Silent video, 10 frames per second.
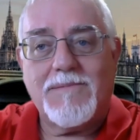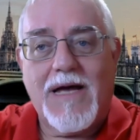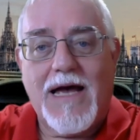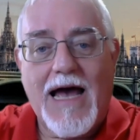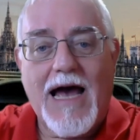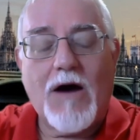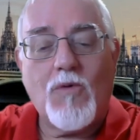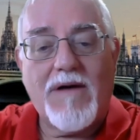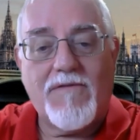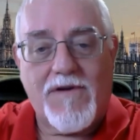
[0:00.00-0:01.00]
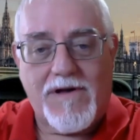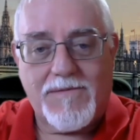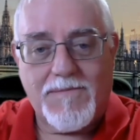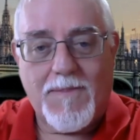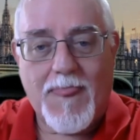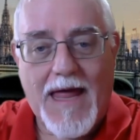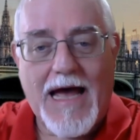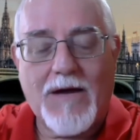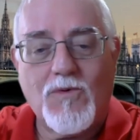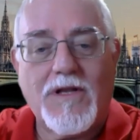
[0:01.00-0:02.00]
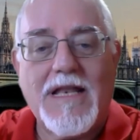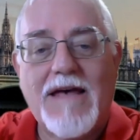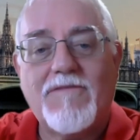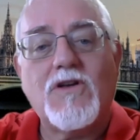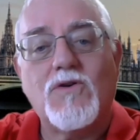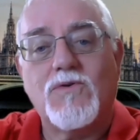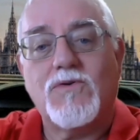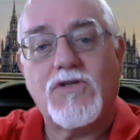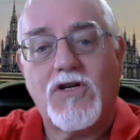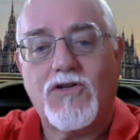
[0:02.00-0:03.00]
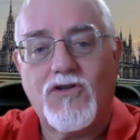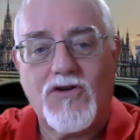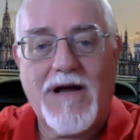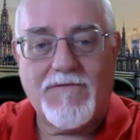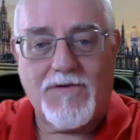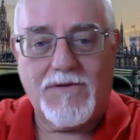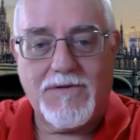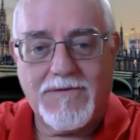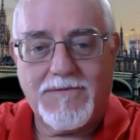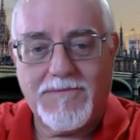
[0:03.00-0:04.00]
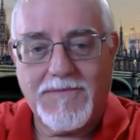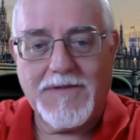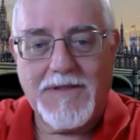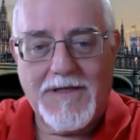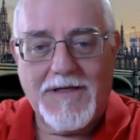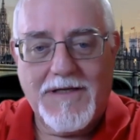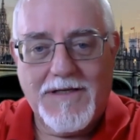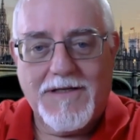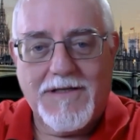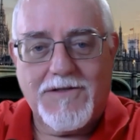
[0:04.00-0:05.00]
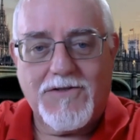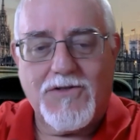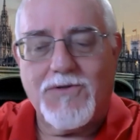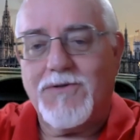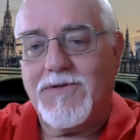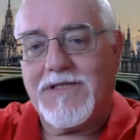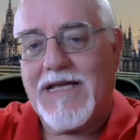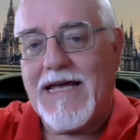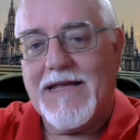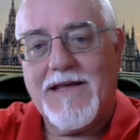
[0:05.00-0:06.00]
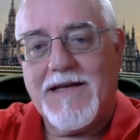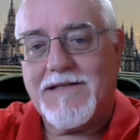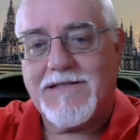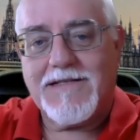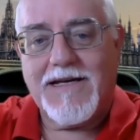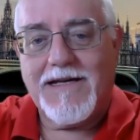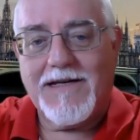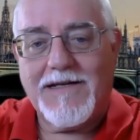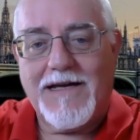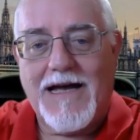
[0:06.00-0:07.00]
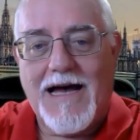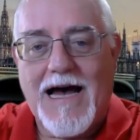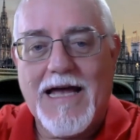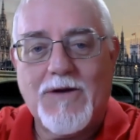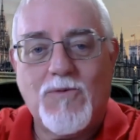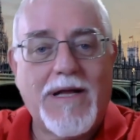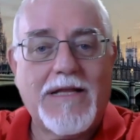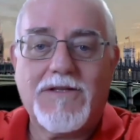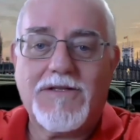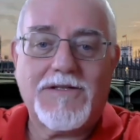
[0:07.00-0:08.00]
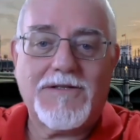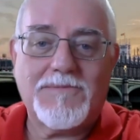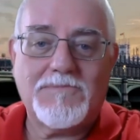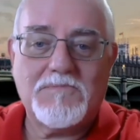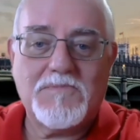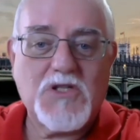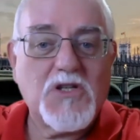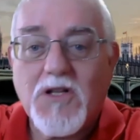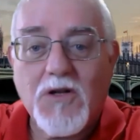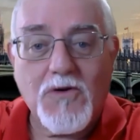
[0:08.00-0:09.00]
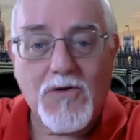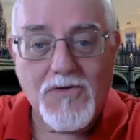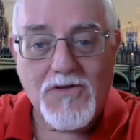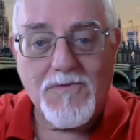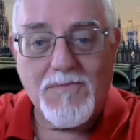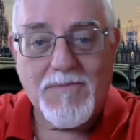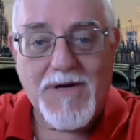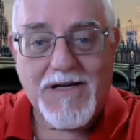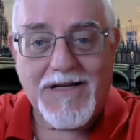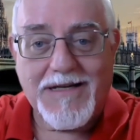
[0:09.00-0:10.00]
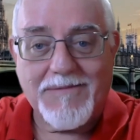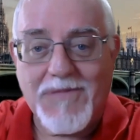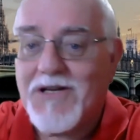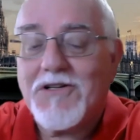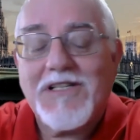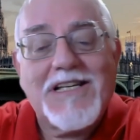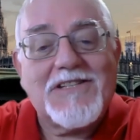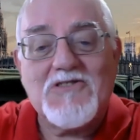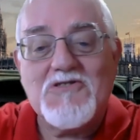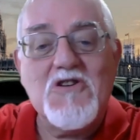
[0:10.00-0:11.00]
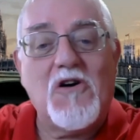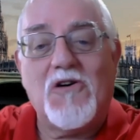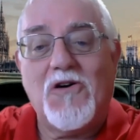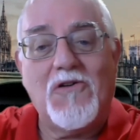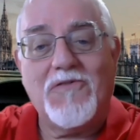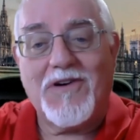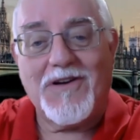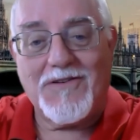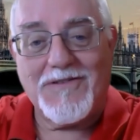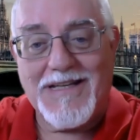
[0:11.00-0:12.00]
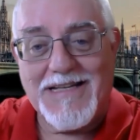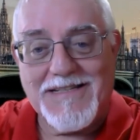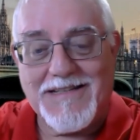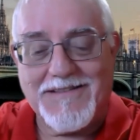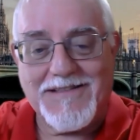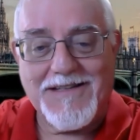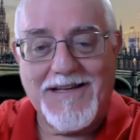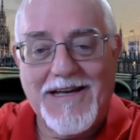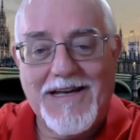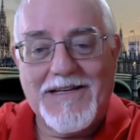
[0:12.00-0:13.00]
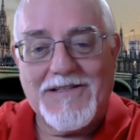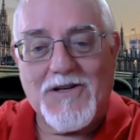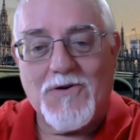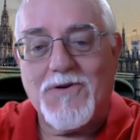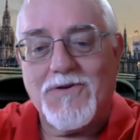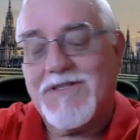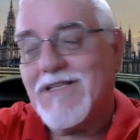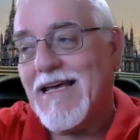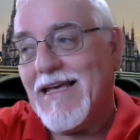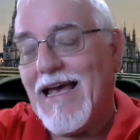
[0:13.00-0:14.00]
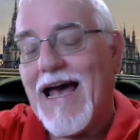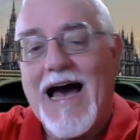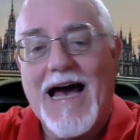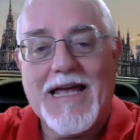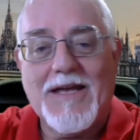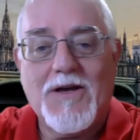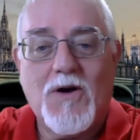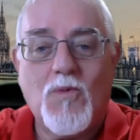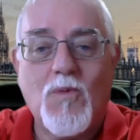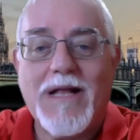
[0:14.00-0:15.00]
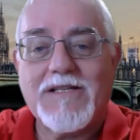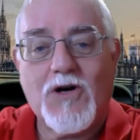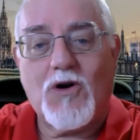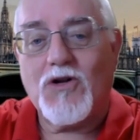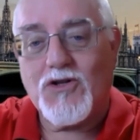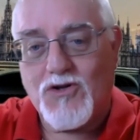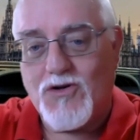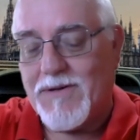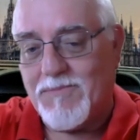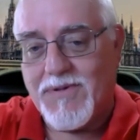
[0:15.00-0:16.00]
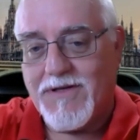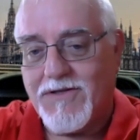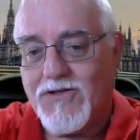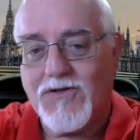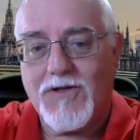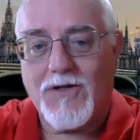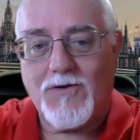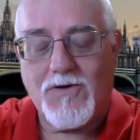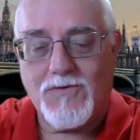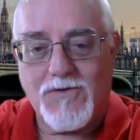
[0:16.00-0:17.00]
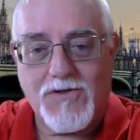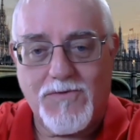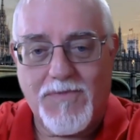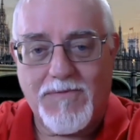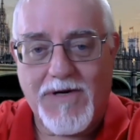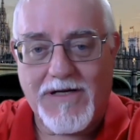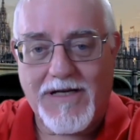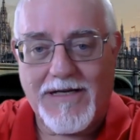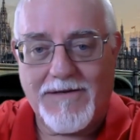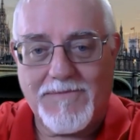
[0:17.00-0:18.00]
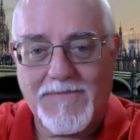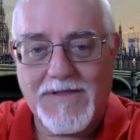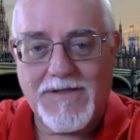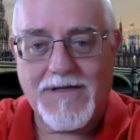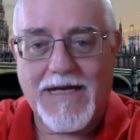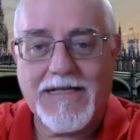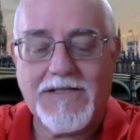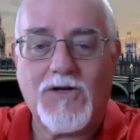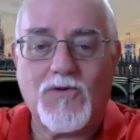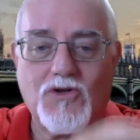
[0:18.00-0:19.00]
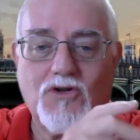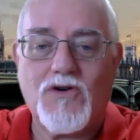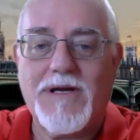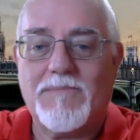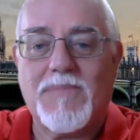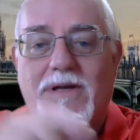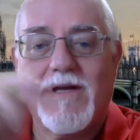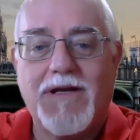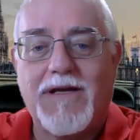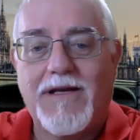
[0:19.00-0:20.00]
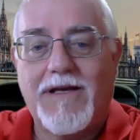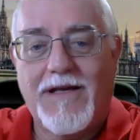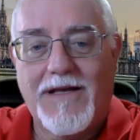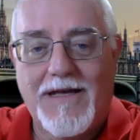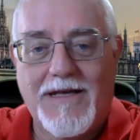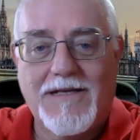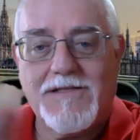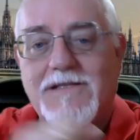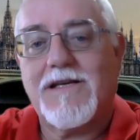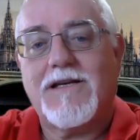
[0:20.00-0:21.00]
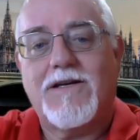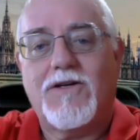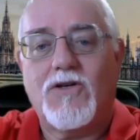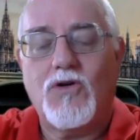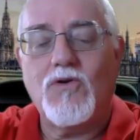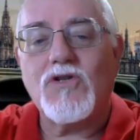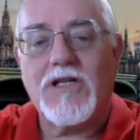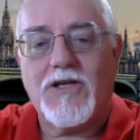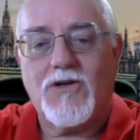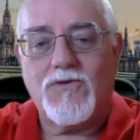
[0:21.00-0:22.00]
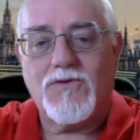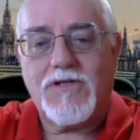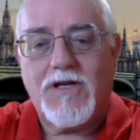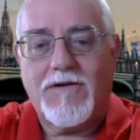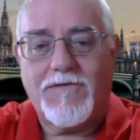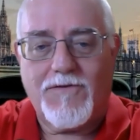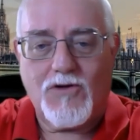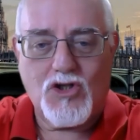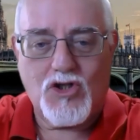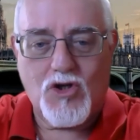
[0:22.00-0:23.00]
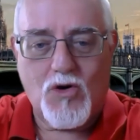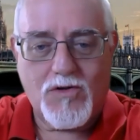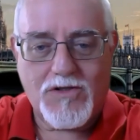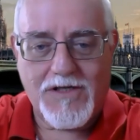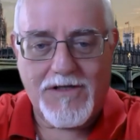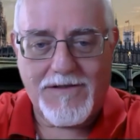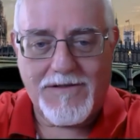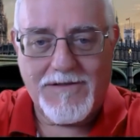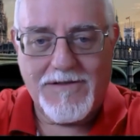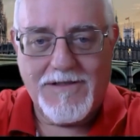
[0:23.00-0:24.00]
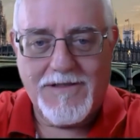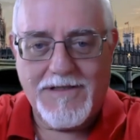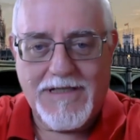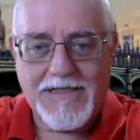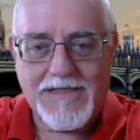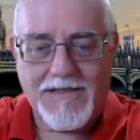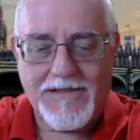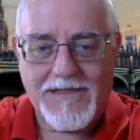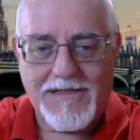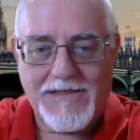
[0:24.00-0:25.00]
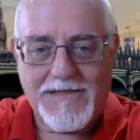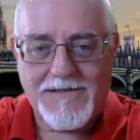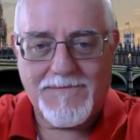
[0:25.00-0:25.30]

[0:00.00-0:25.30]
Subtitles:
However, I would never use travel to say that I went to the local supermarket, because it's not over a long distance. So you say, I went on a trip to the local supermarket. Okay, so trip is usually used for shorter distances.